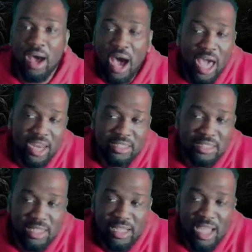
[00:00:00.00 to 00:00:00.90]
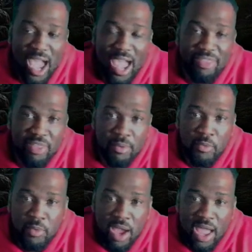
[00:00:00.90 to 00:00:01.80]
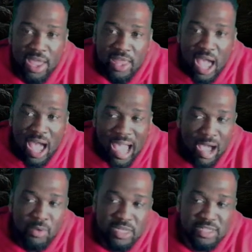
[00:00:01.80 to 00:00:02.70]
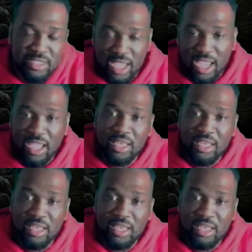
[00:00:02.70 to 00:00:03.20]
honestly, at how insane